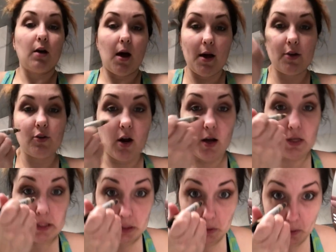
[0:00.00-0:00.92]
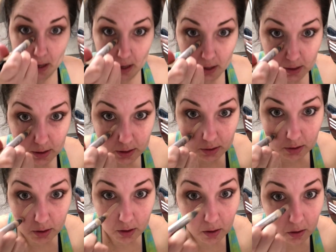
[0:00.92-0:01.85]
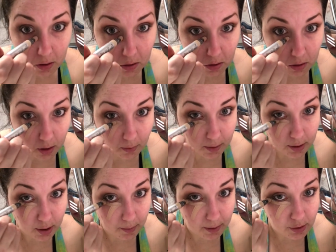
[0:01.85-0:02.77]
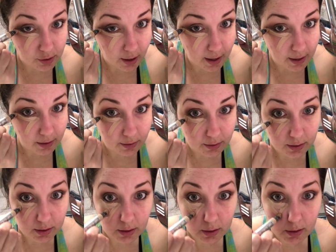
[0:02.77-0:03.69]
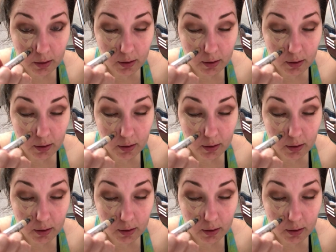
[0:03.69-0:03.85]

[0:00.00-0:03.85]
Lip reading: I draw squares, I mean triangles.